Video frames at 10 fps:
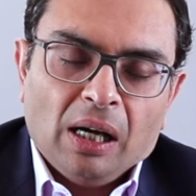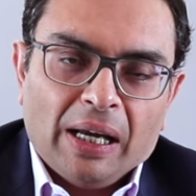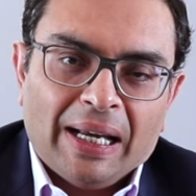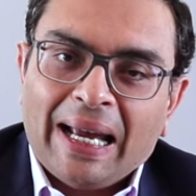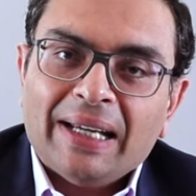
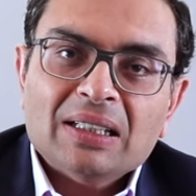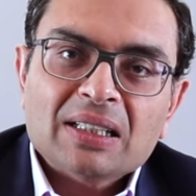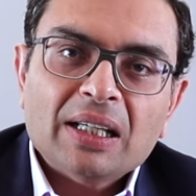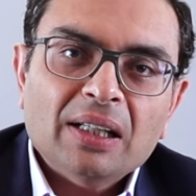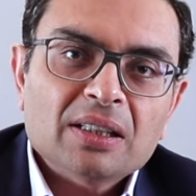And I can
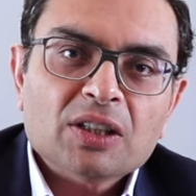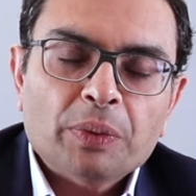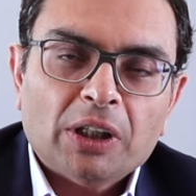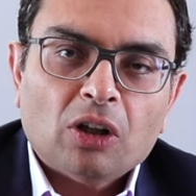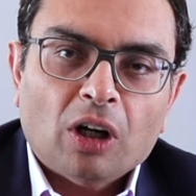say this
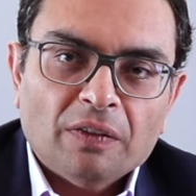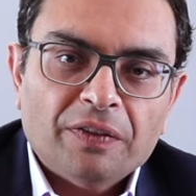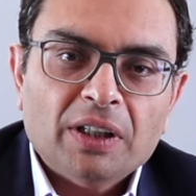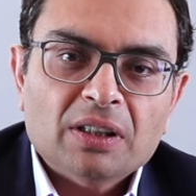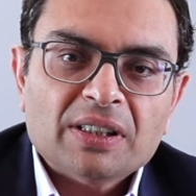with
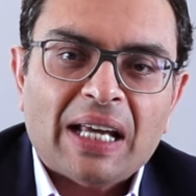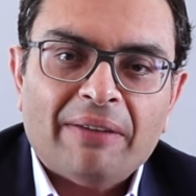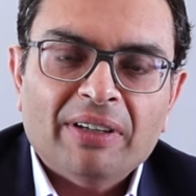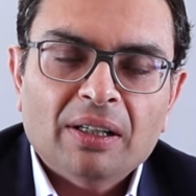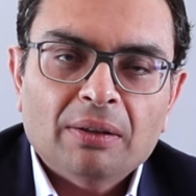confidence
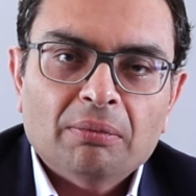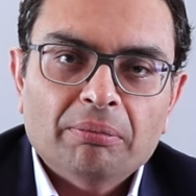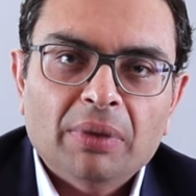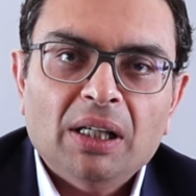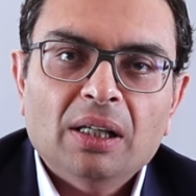having
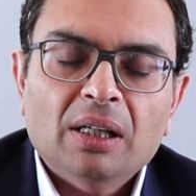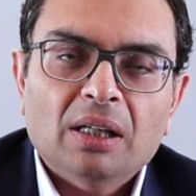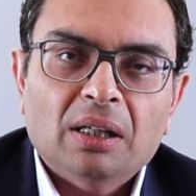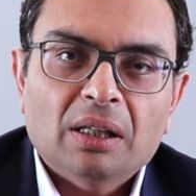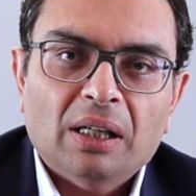been
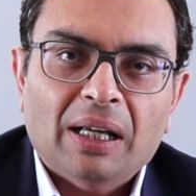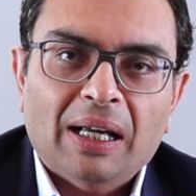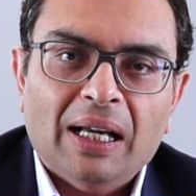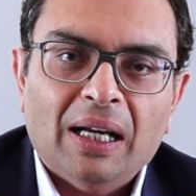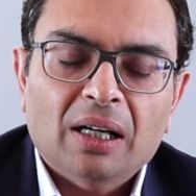
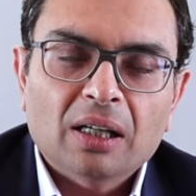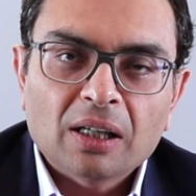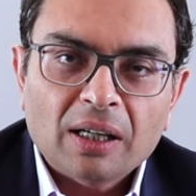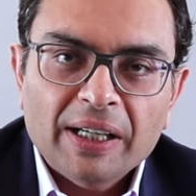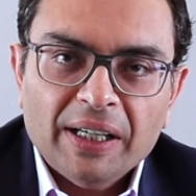uh,
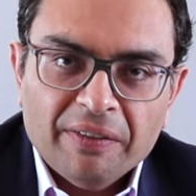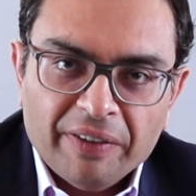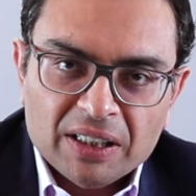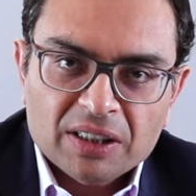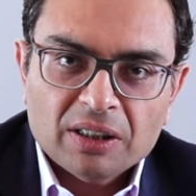early
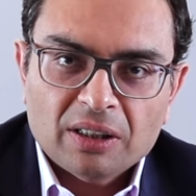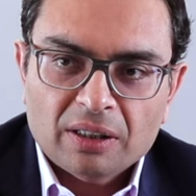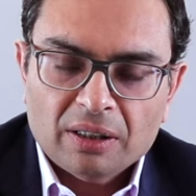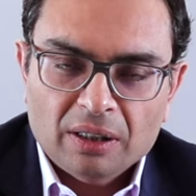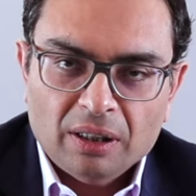
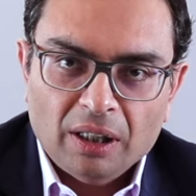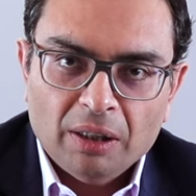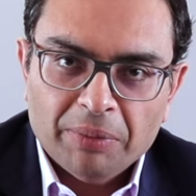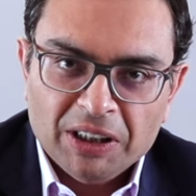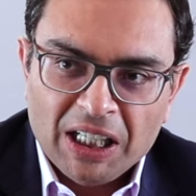investor
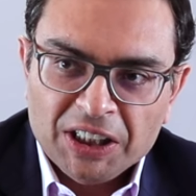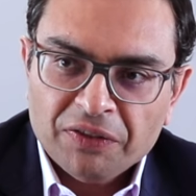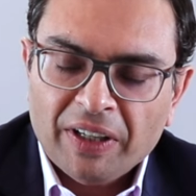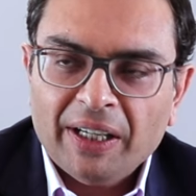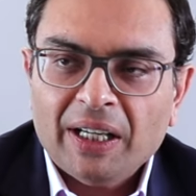in Bajaj
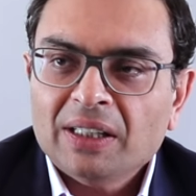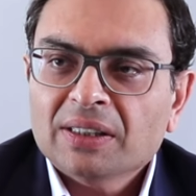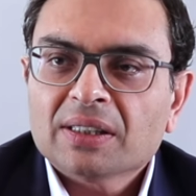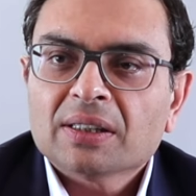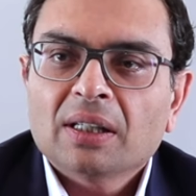
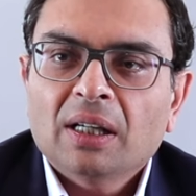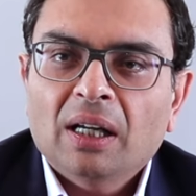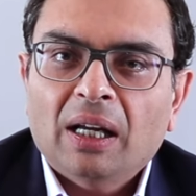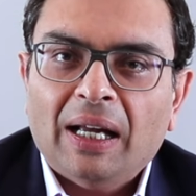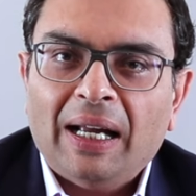Finance
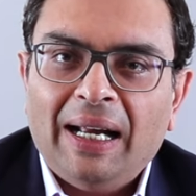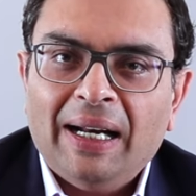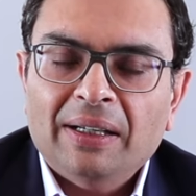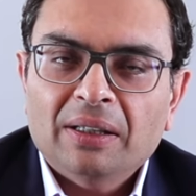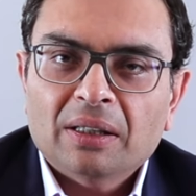
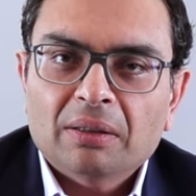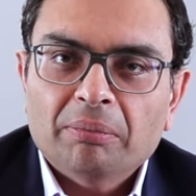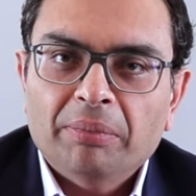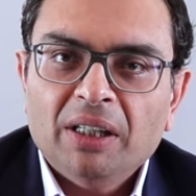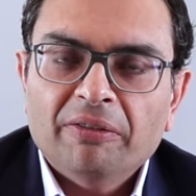and
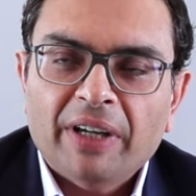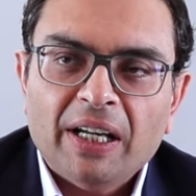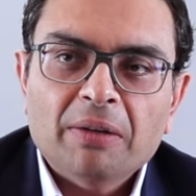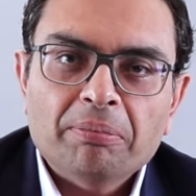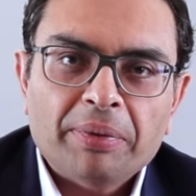being
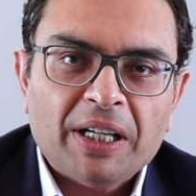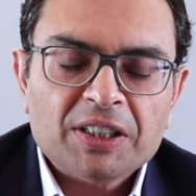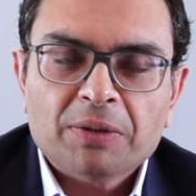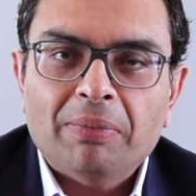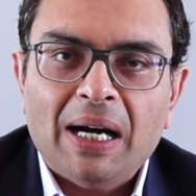very
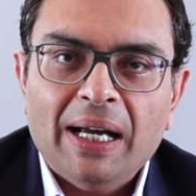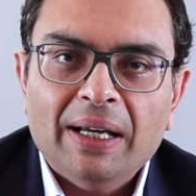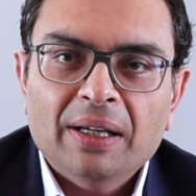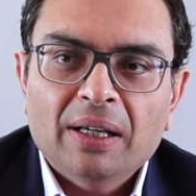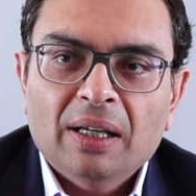impressed
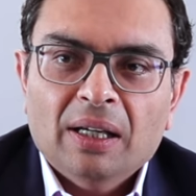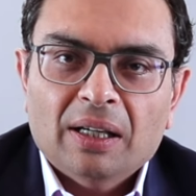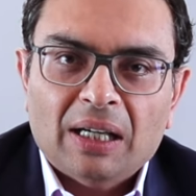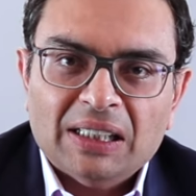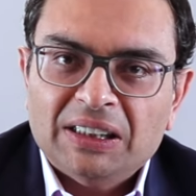by
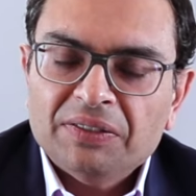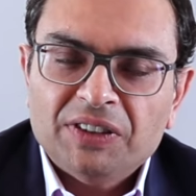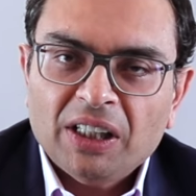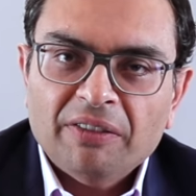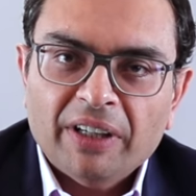Rajeev
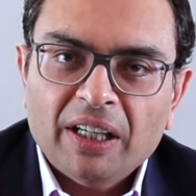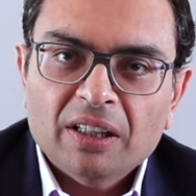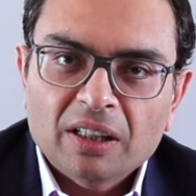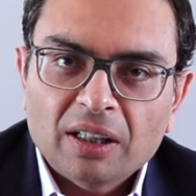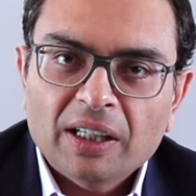Jain very
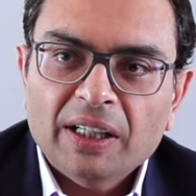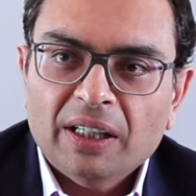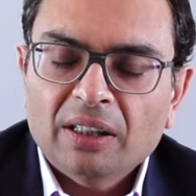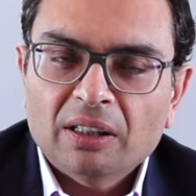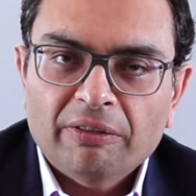early
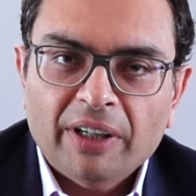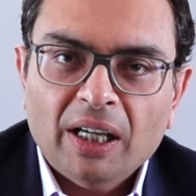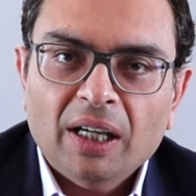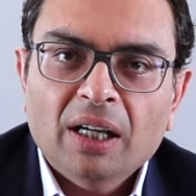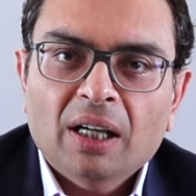in the
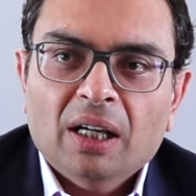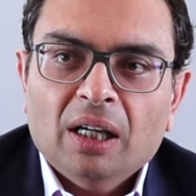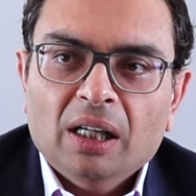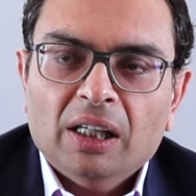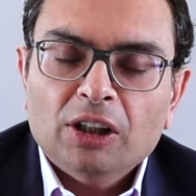way
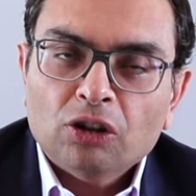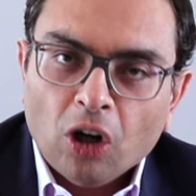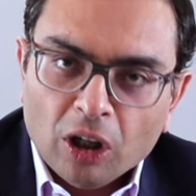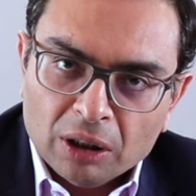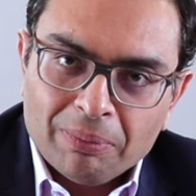he
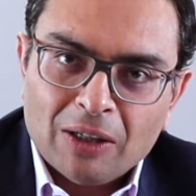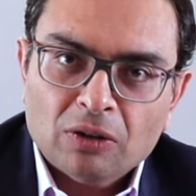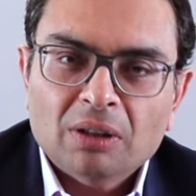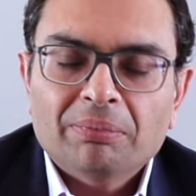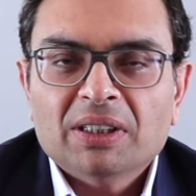thought
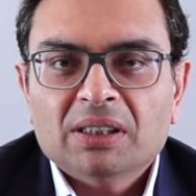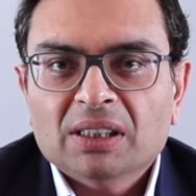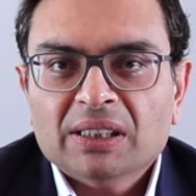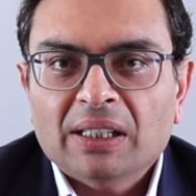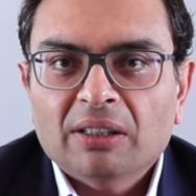about the
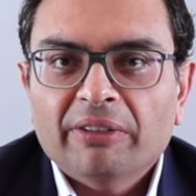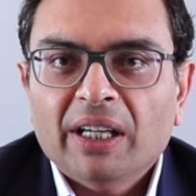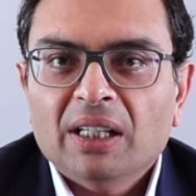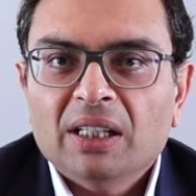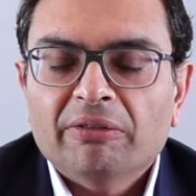business and the way
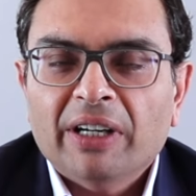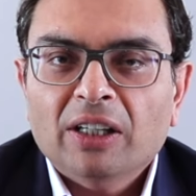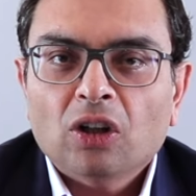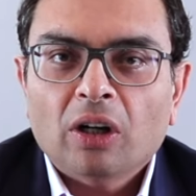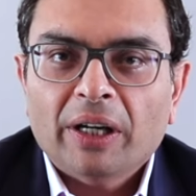he
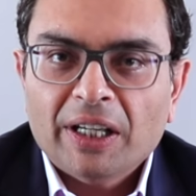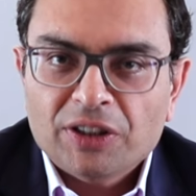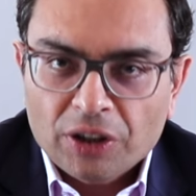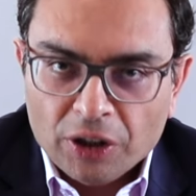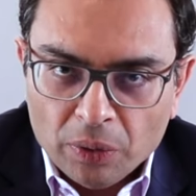went on
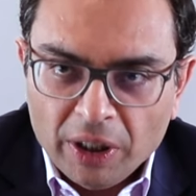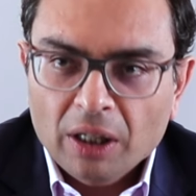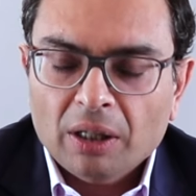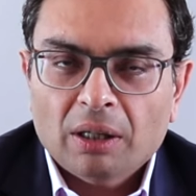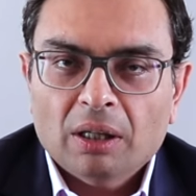
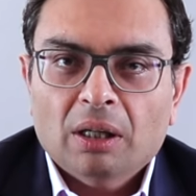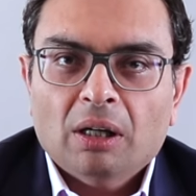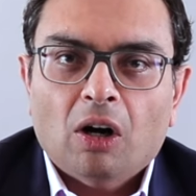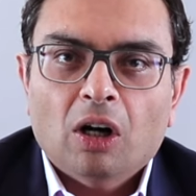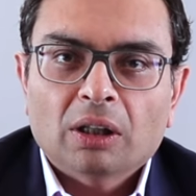executing
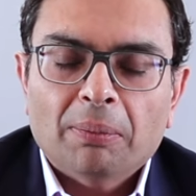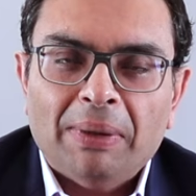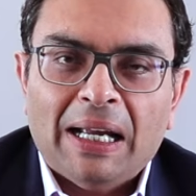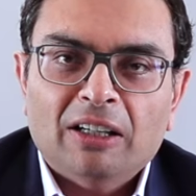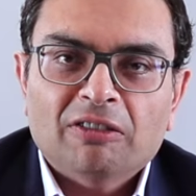on the
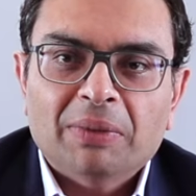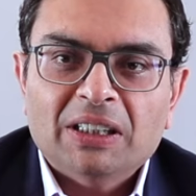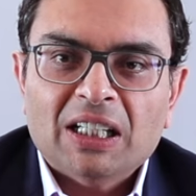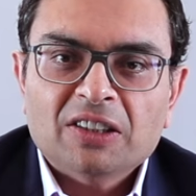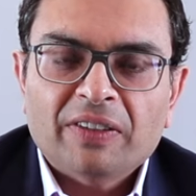plan of
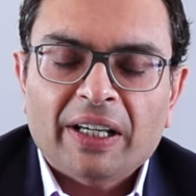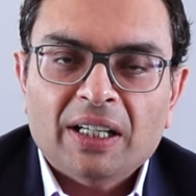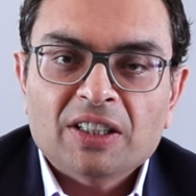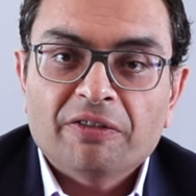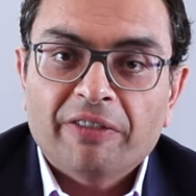Bajaj
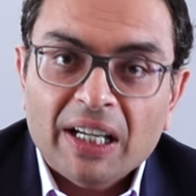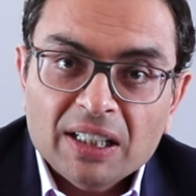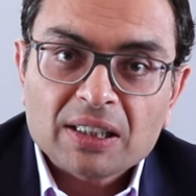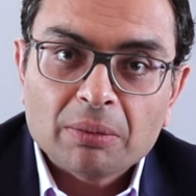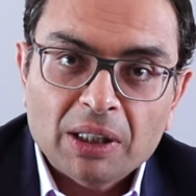Finance. Very
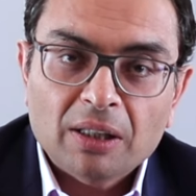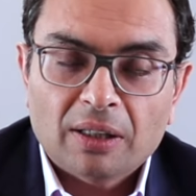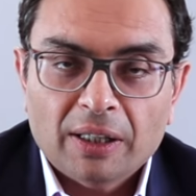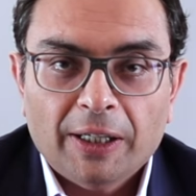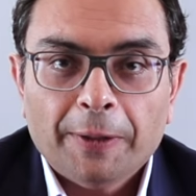
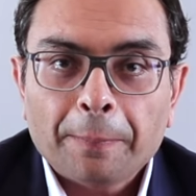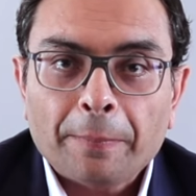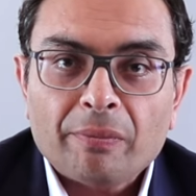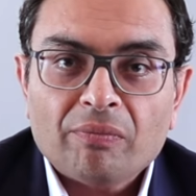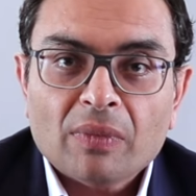similarly,
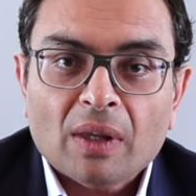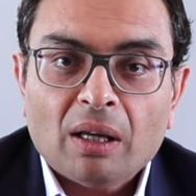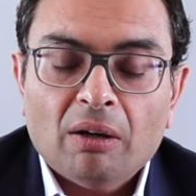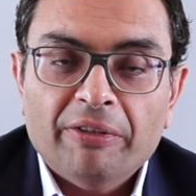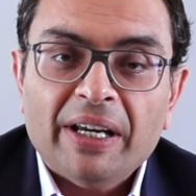
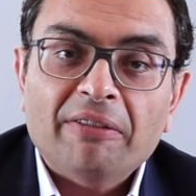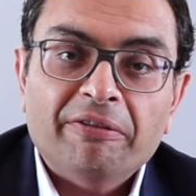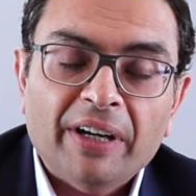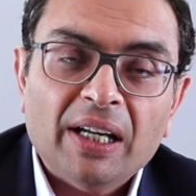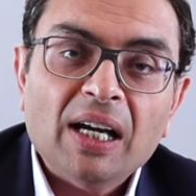we have
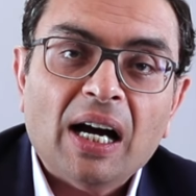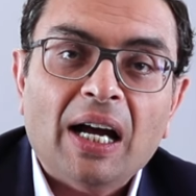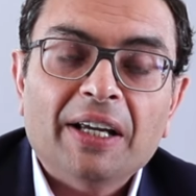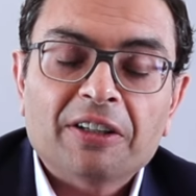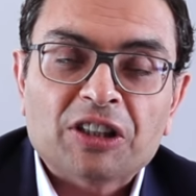very
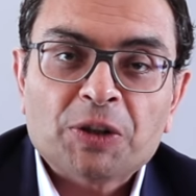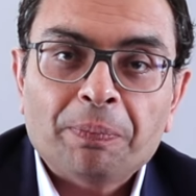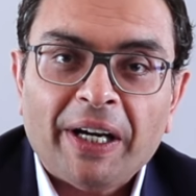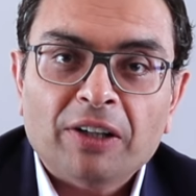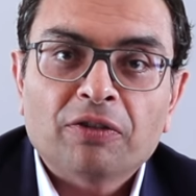high
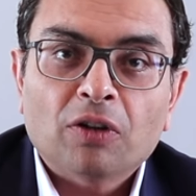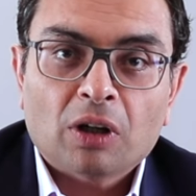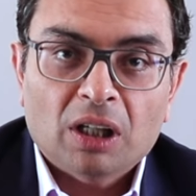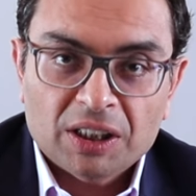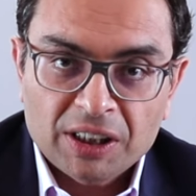respect for
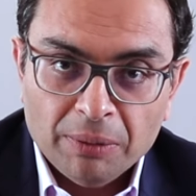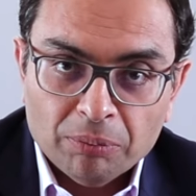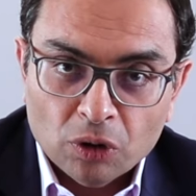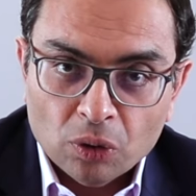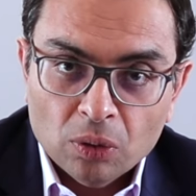Aseem
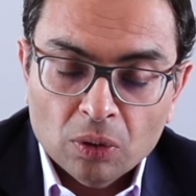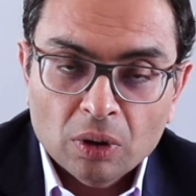Dhru.